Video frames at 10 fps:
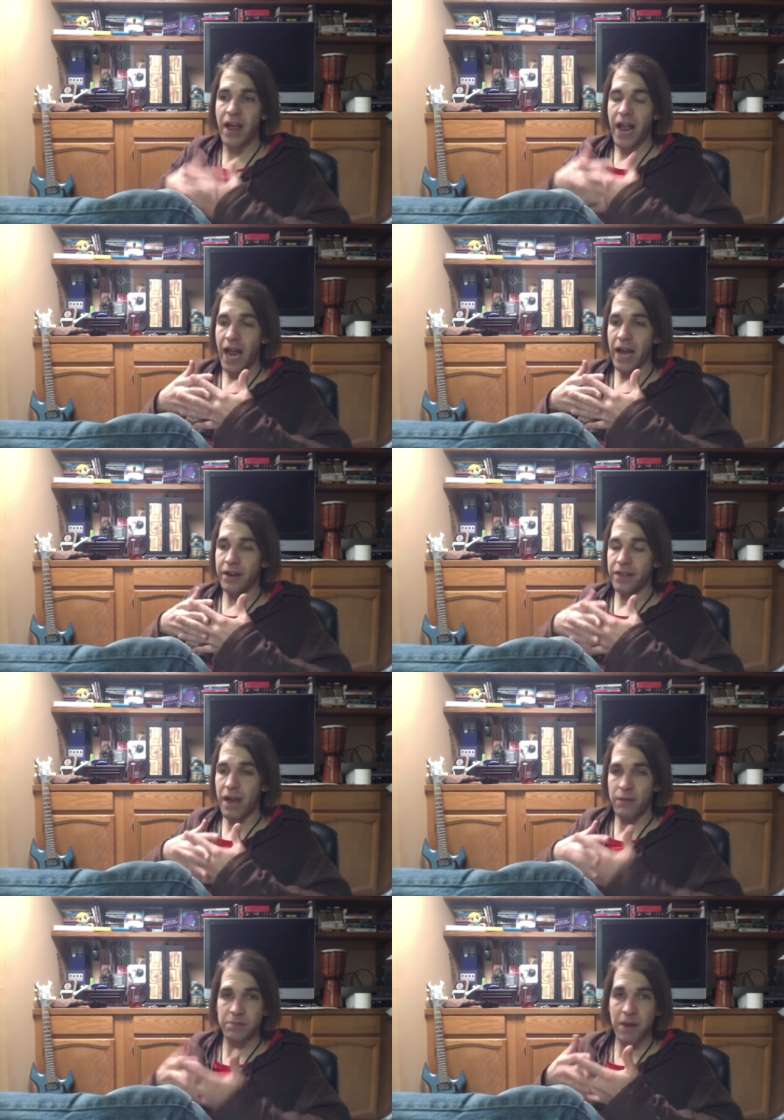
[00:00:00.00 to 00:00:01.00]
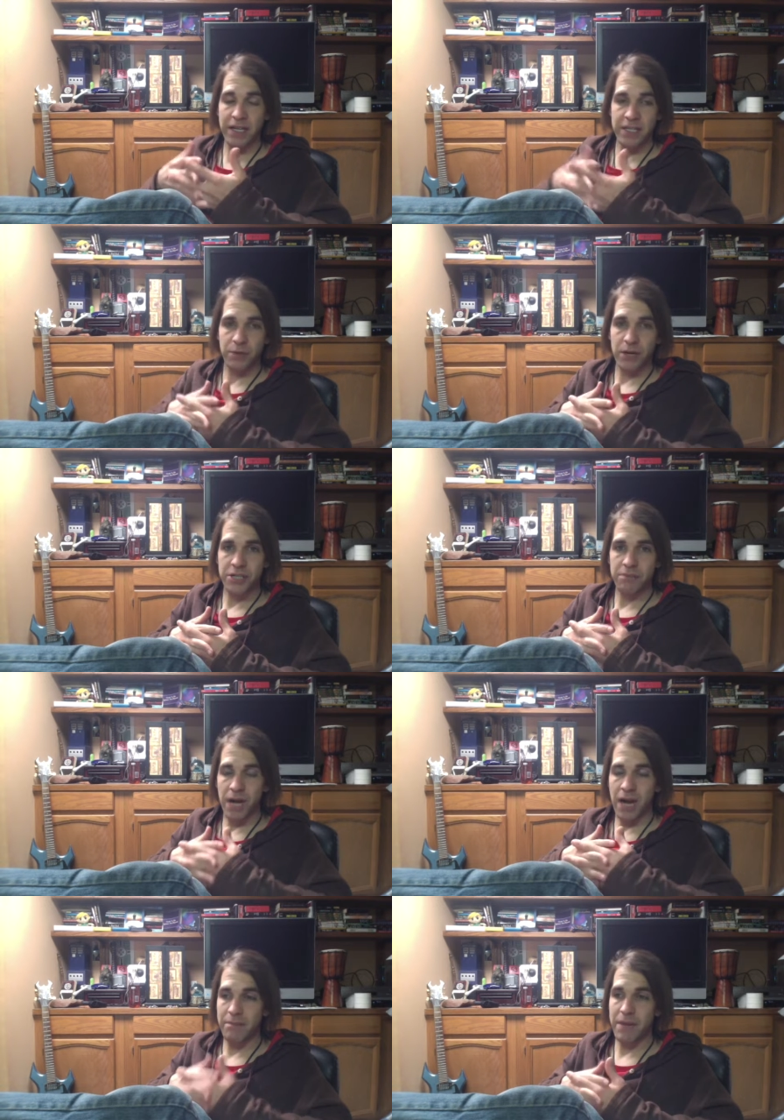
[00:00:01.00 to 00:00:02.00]
And that was my inspiration
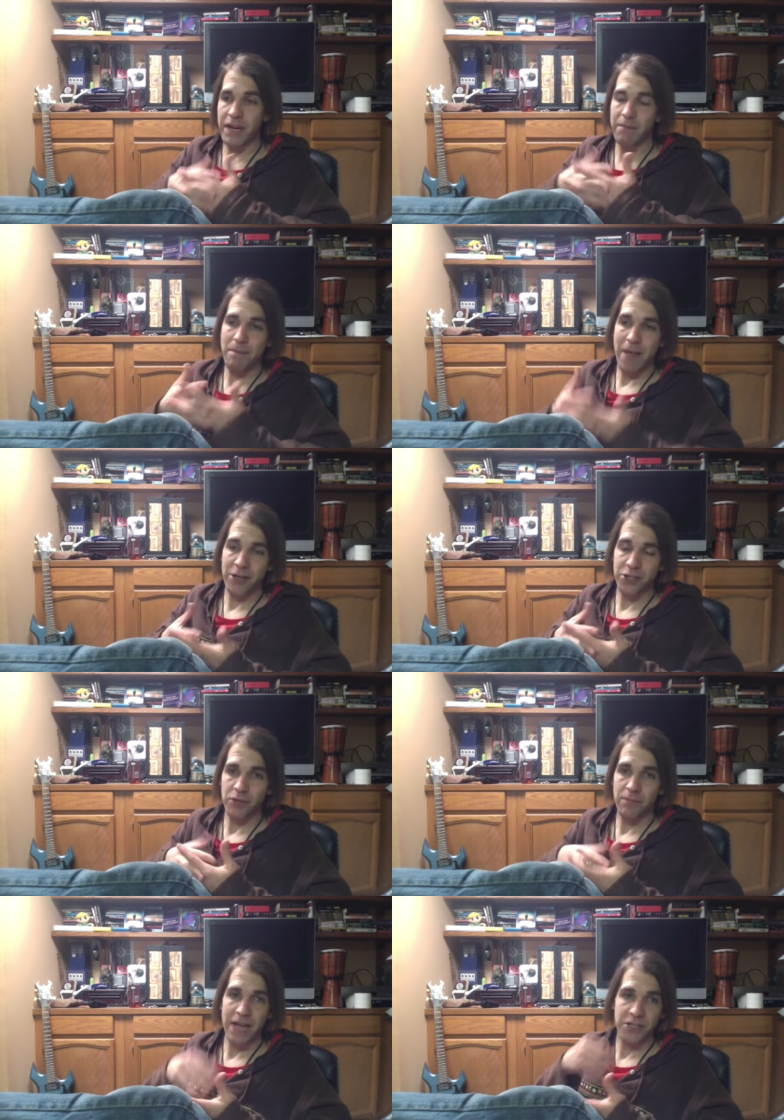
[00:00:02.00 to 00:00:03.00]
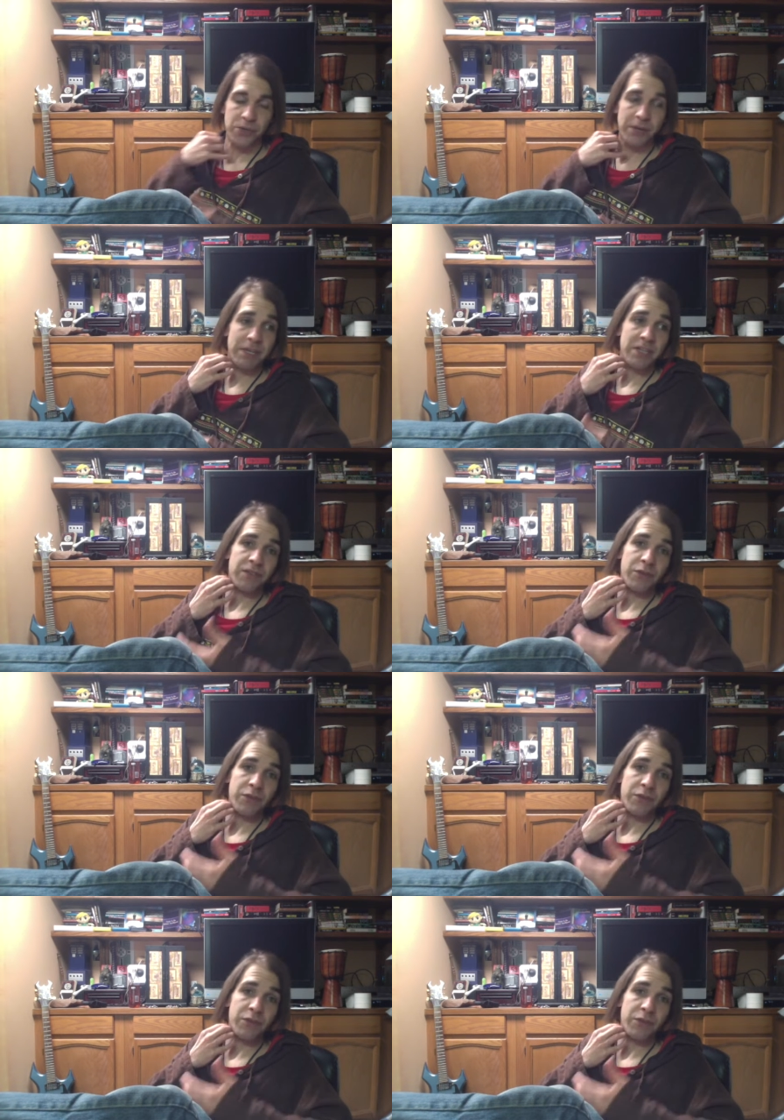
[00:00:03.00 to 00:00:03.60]
behind making Magical Mastery because if you